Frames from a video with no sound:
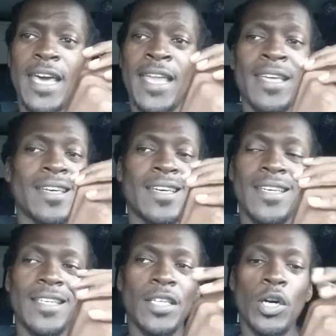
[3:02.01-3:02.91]
that.
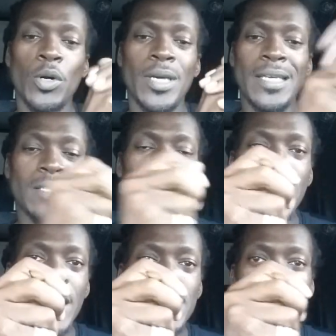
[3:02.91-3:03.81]
It's
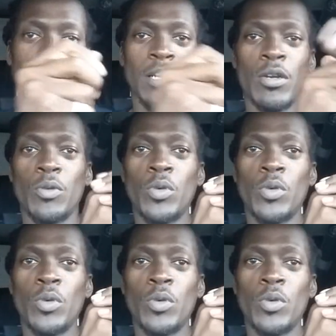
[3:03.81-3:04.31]
unnecessary.